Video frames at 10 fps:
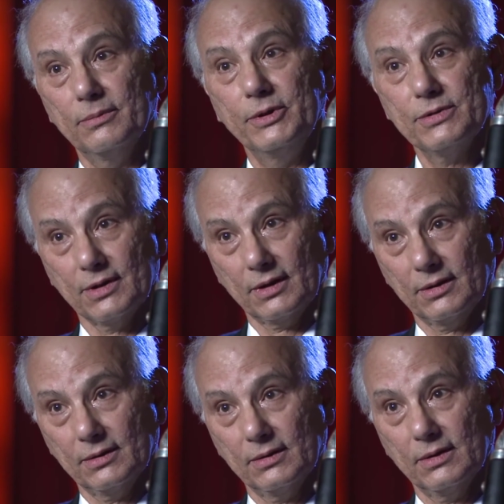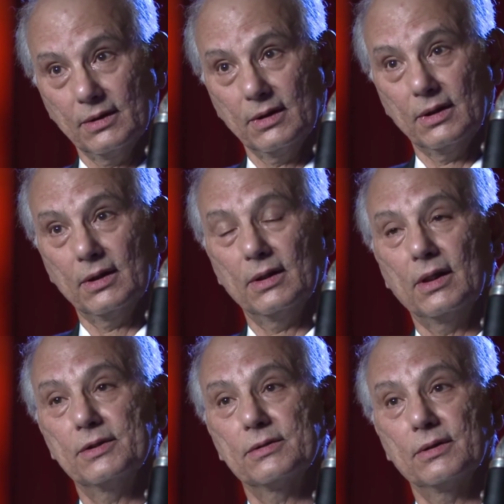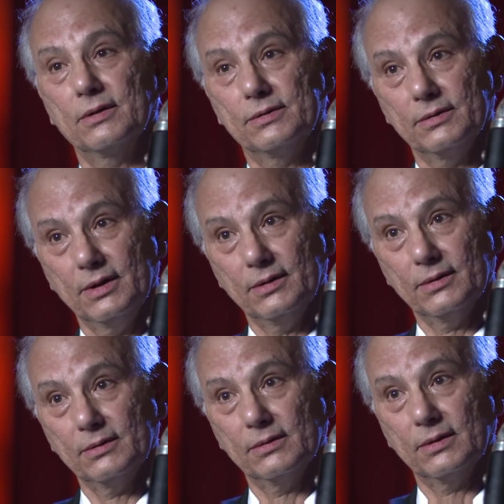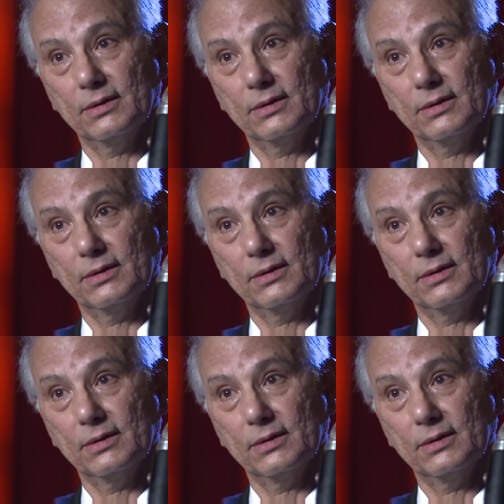music. I started to hear